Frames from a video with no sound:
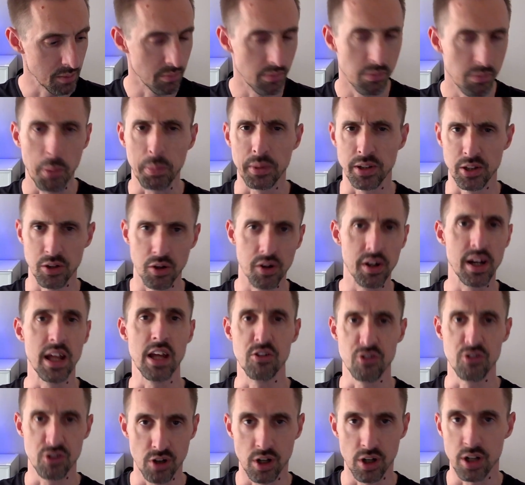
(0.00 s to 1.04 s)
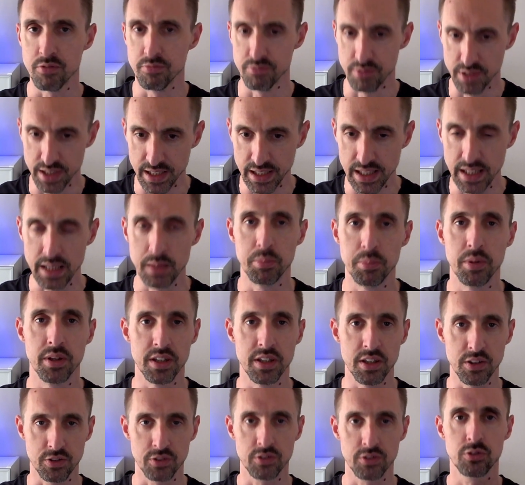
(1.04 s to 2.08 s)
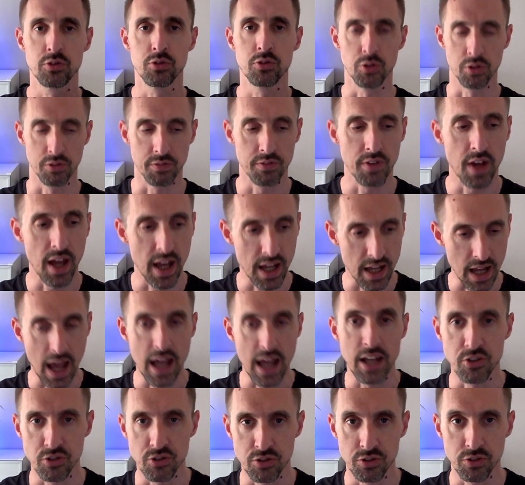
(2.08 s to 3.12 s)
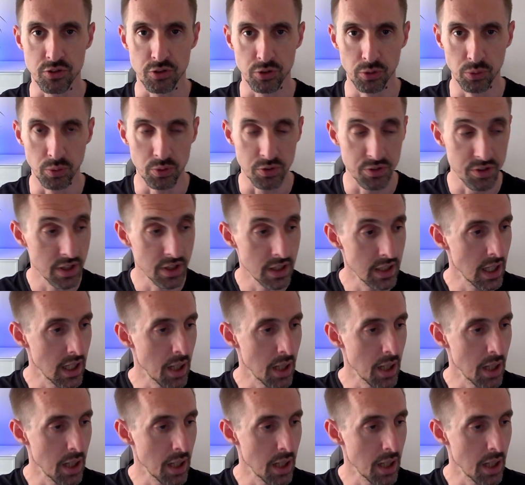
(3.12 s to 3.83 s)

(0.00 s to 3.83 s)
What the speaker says: probably not AGI really, but these sort of agent tools.